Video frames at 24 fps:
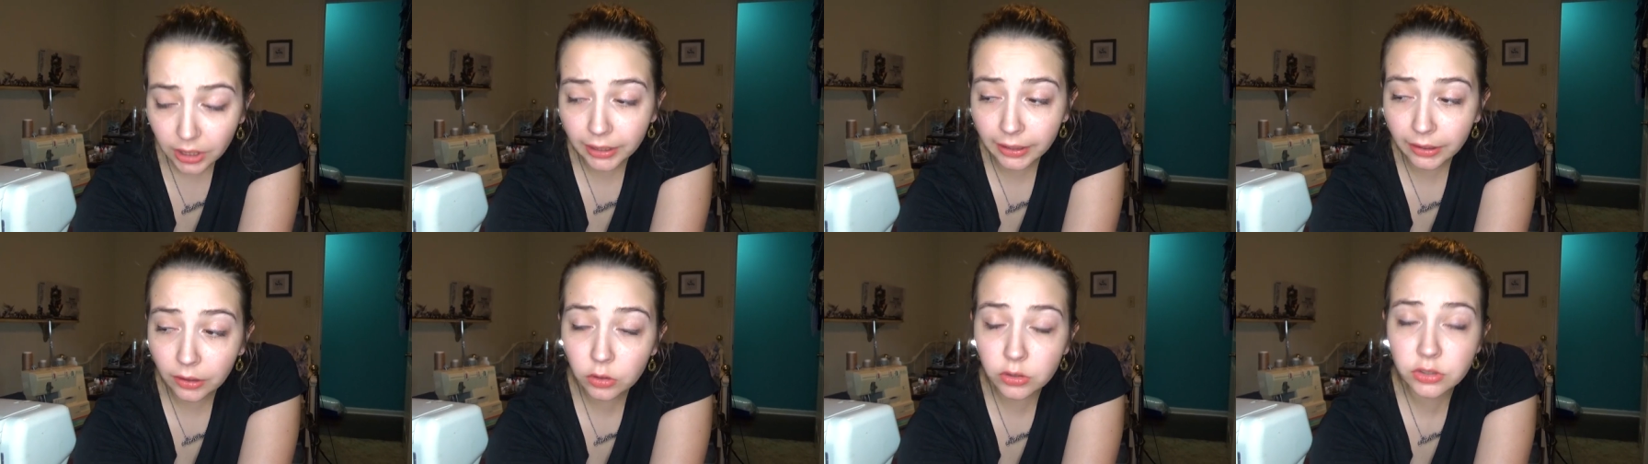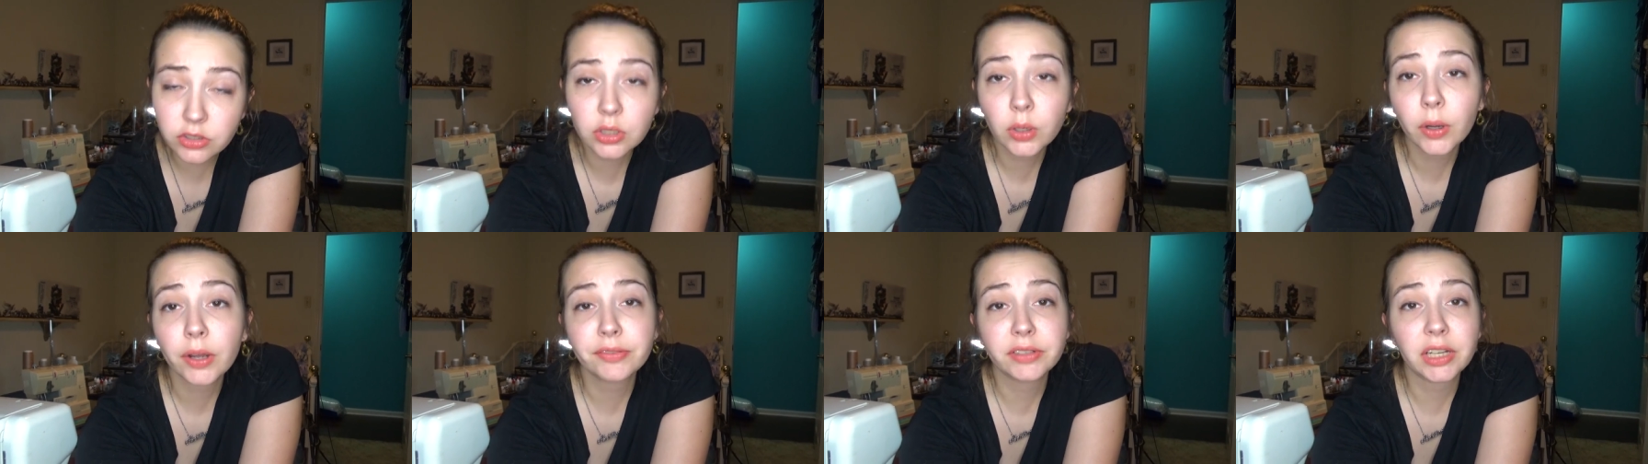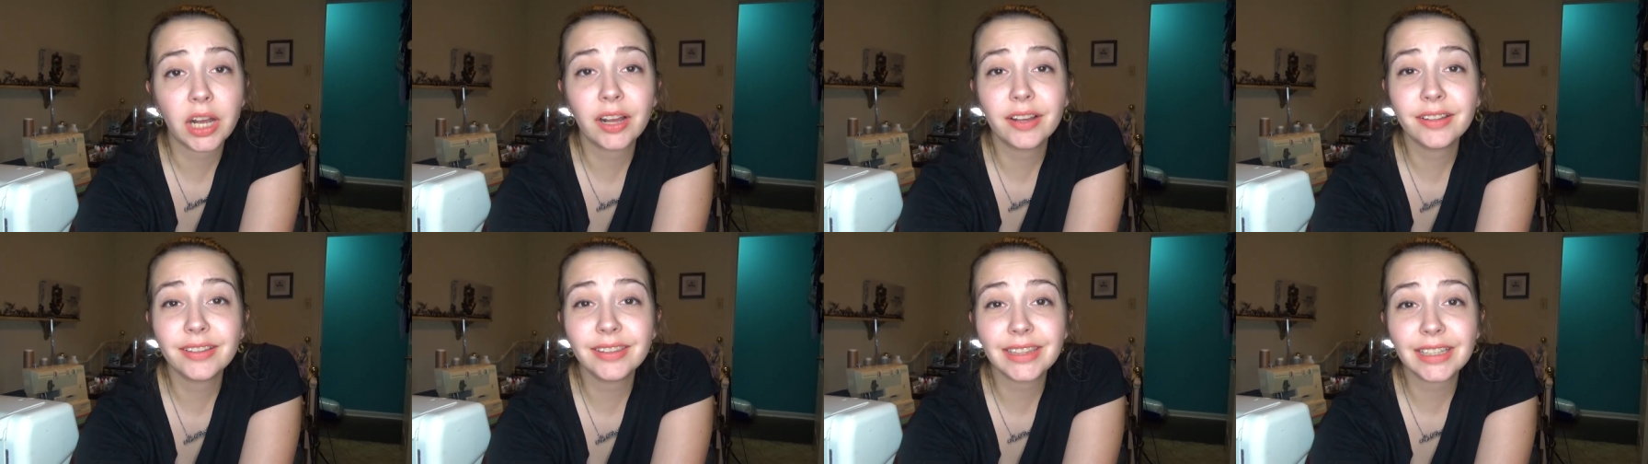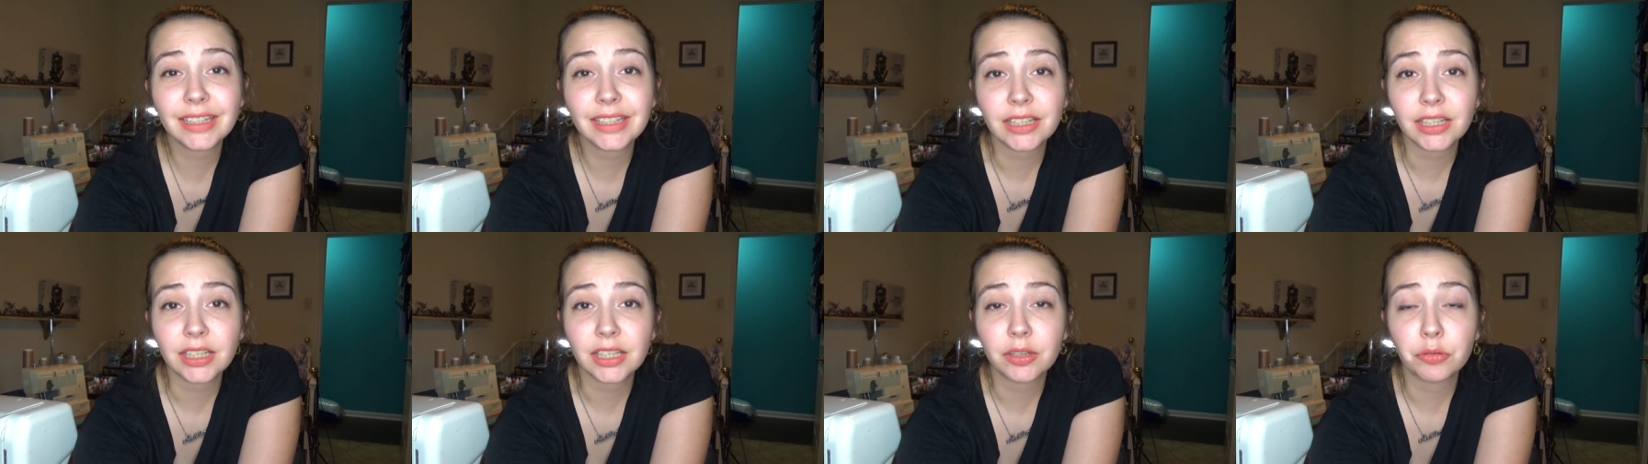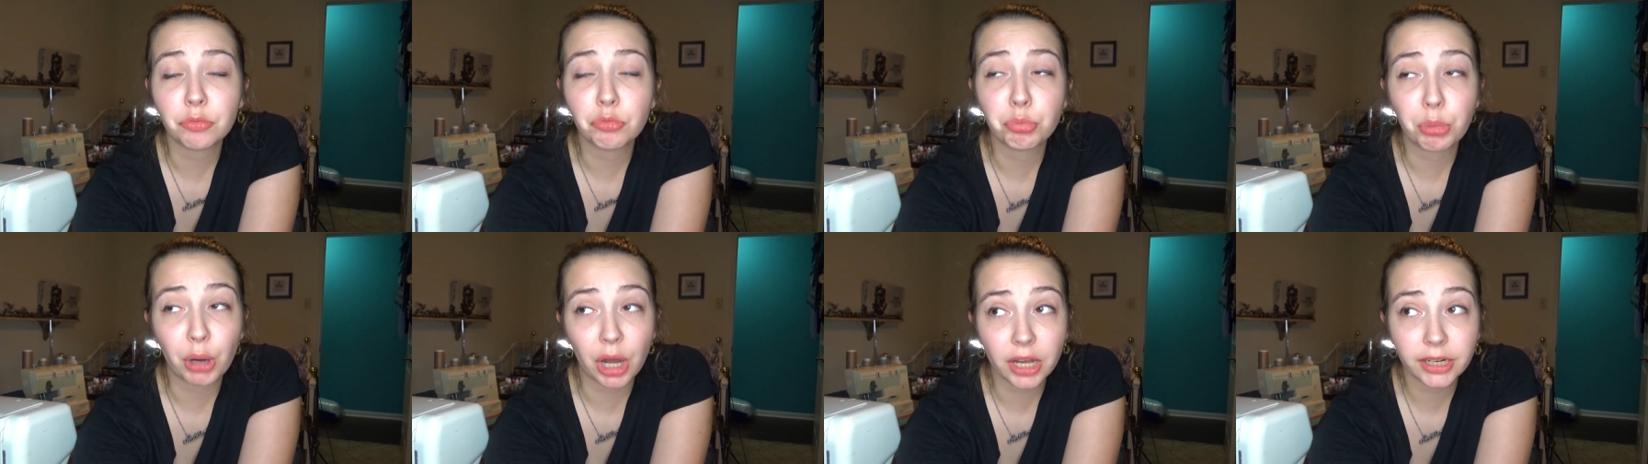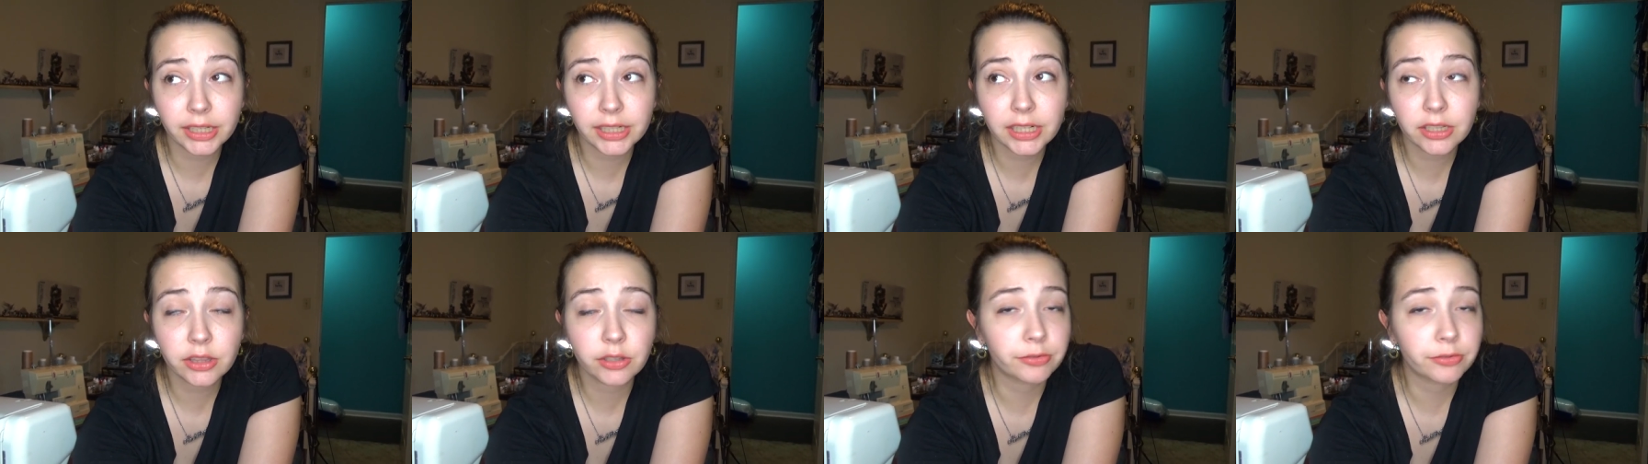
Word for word: I also have cut the body,